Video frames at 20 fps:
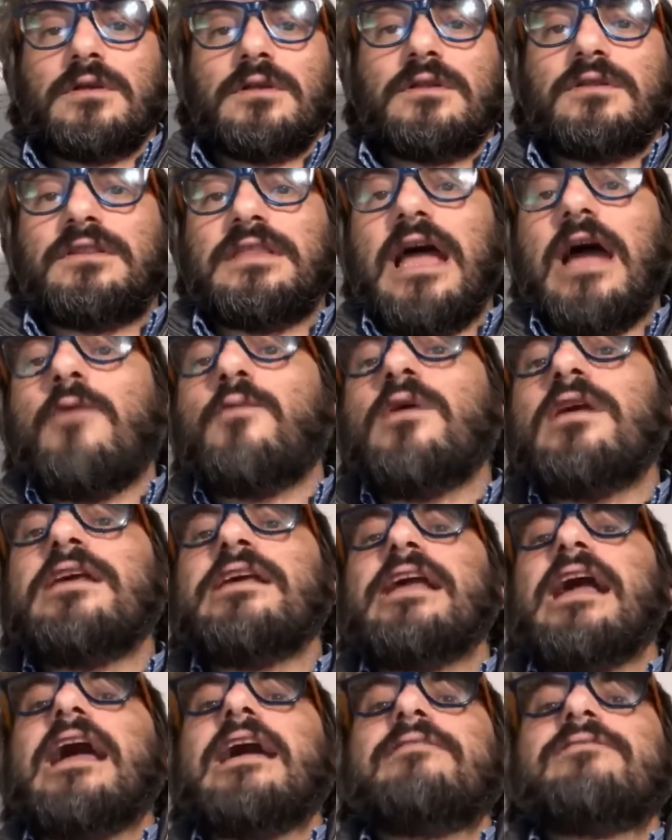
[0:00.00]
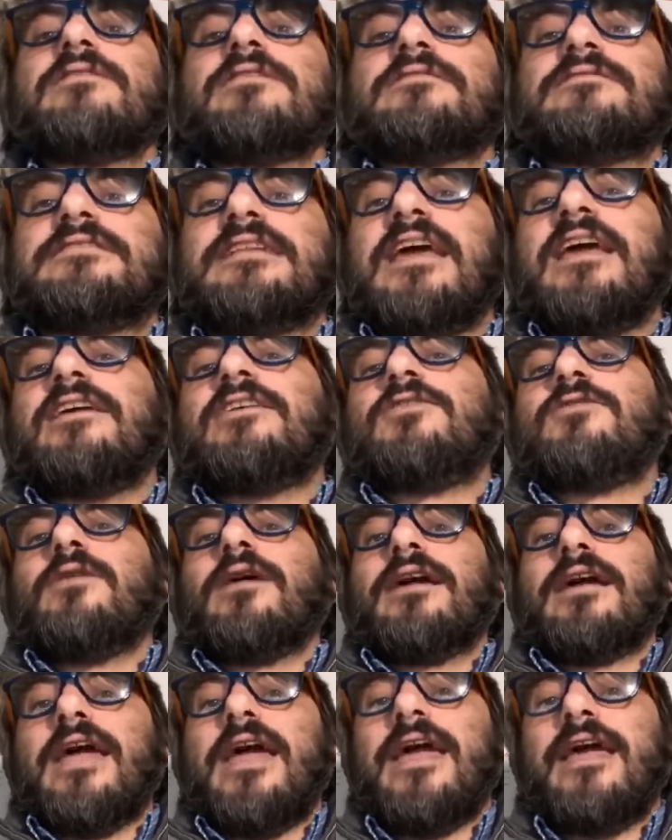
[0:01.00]
they will never take you
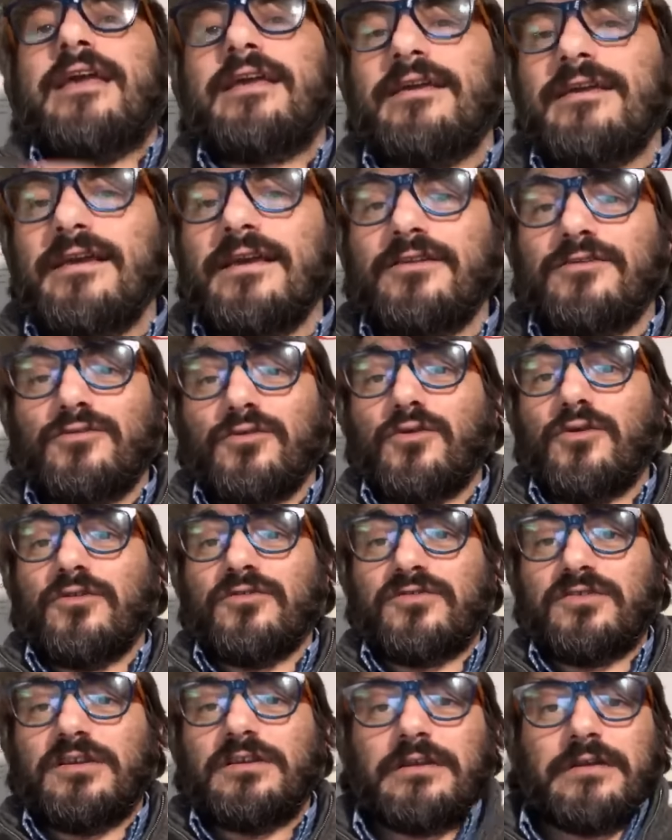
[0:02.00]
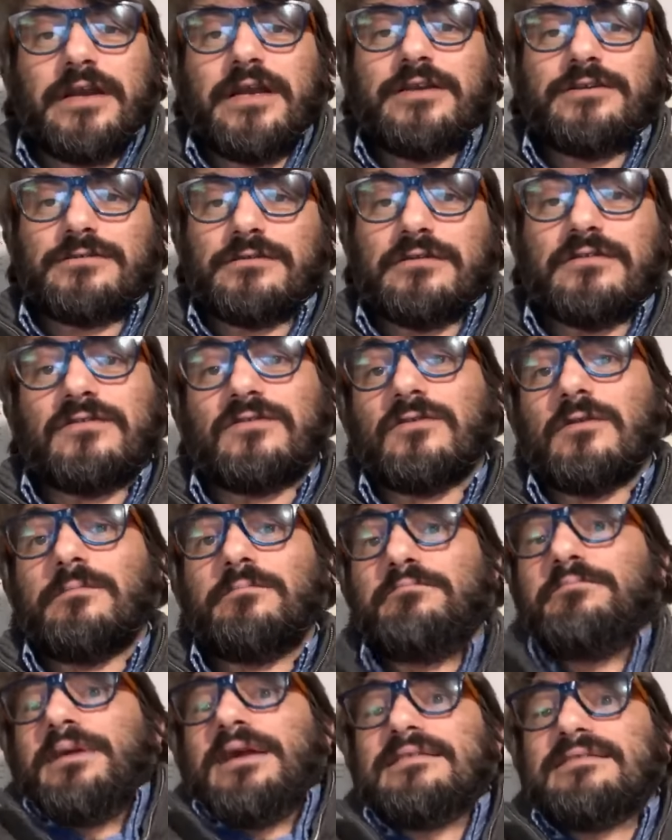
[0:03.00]
again into consideration. So
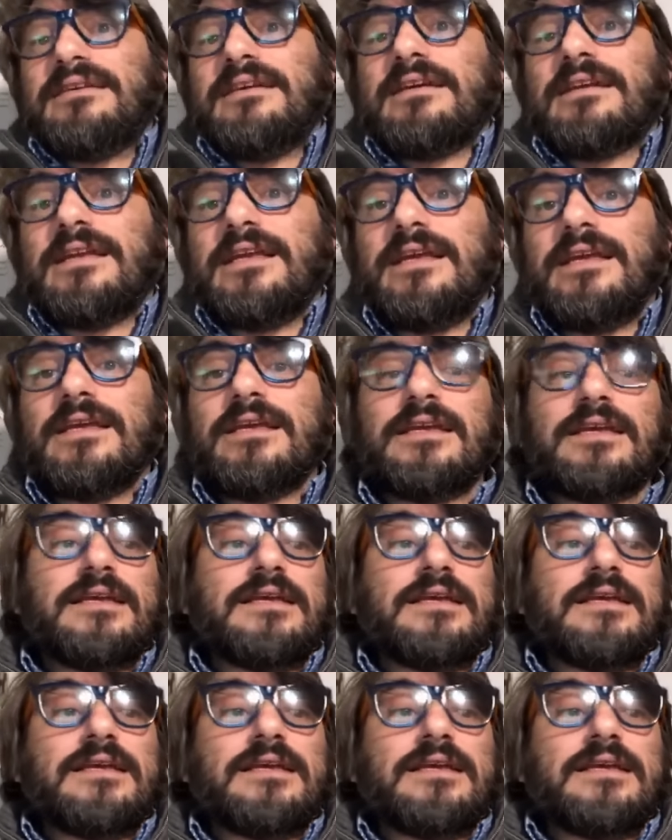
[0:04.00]
basically,